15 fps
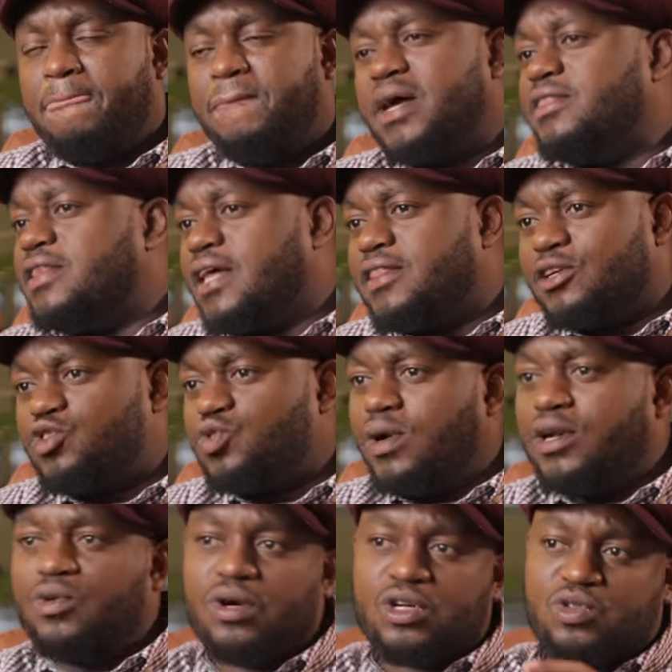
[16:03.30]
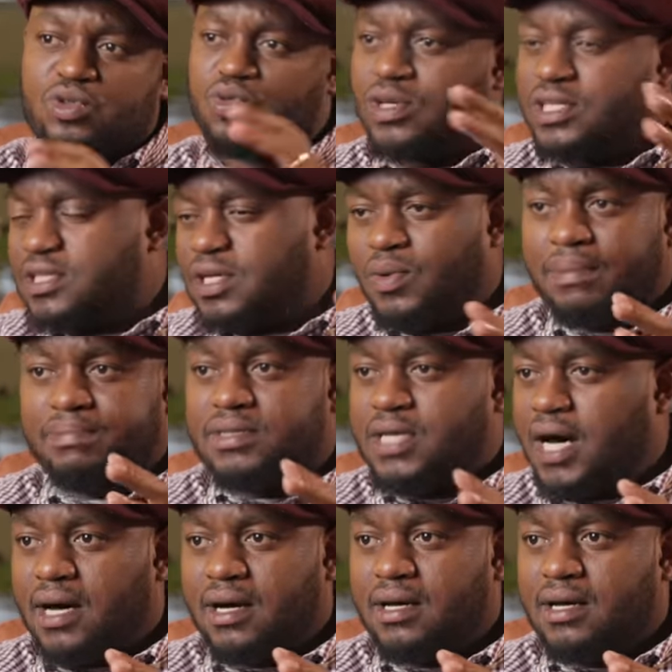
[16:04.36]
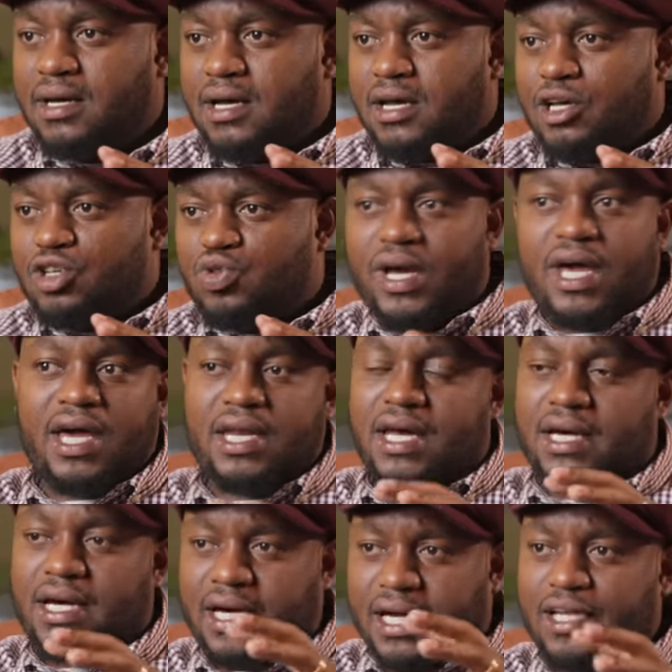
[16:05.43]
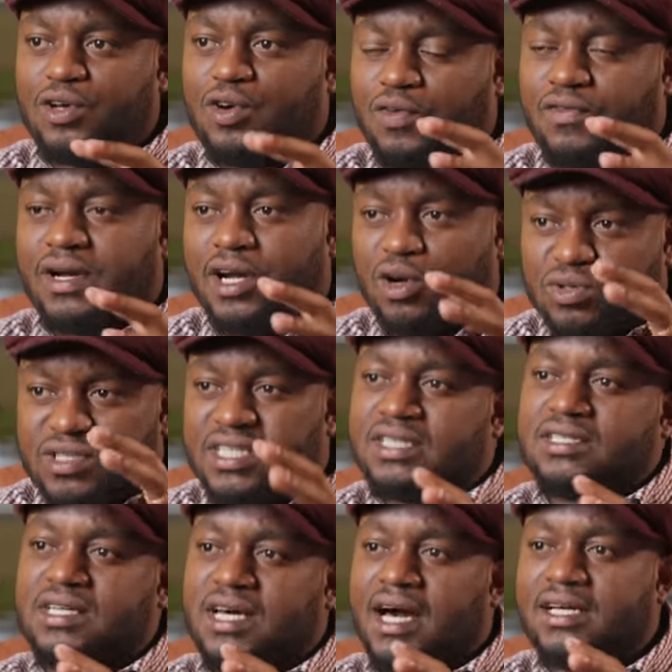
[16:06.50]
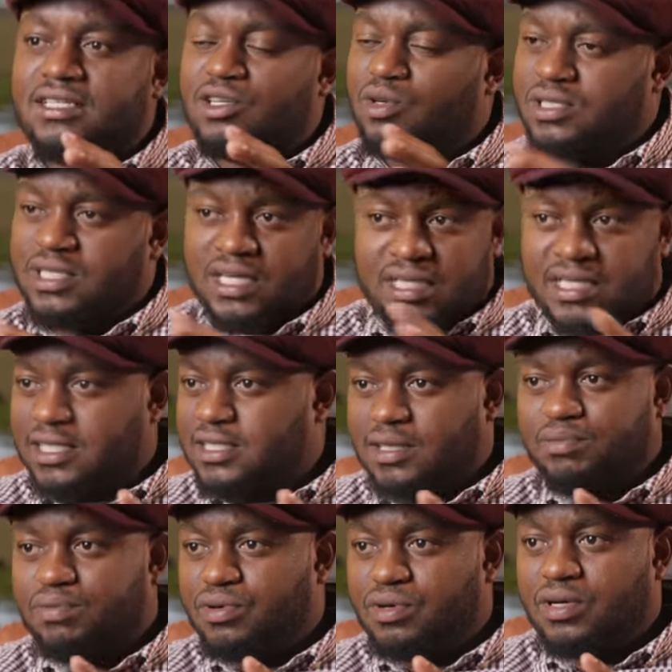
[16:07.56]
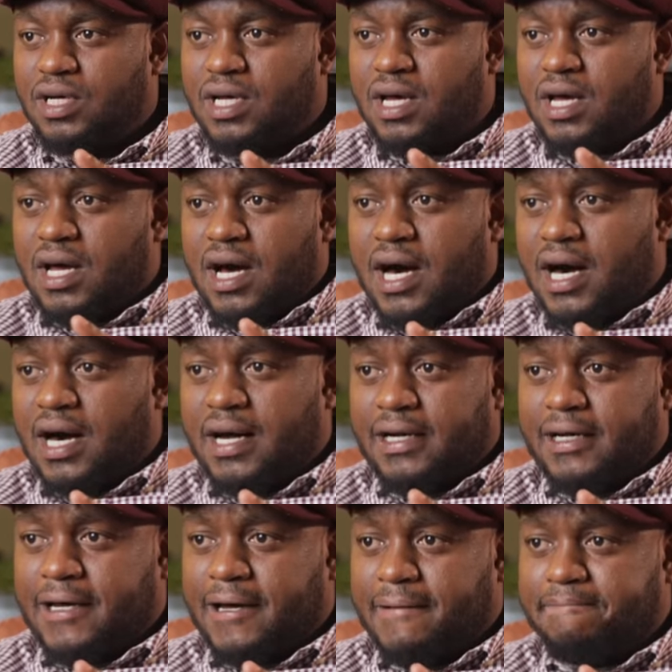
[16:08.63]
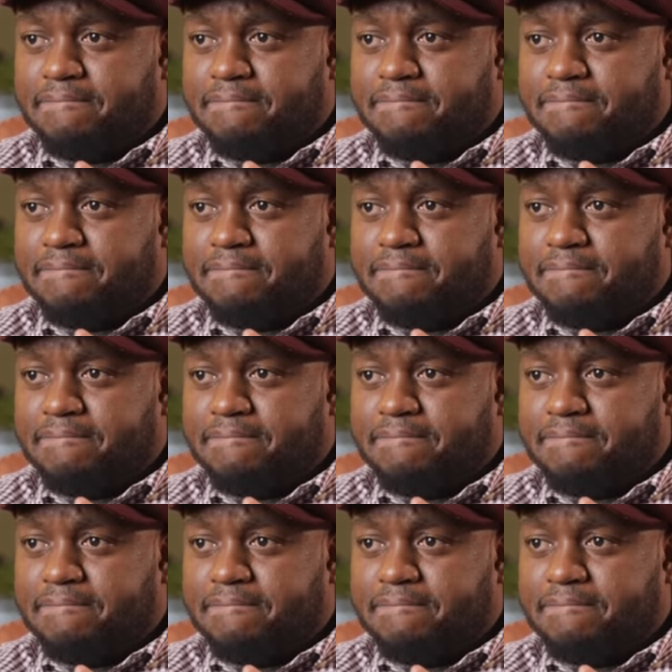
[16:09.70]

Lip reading: Then the other two alikuwa tu ni wase wa mtaa. So I had a clique of around 6 guys. I was untouchable. And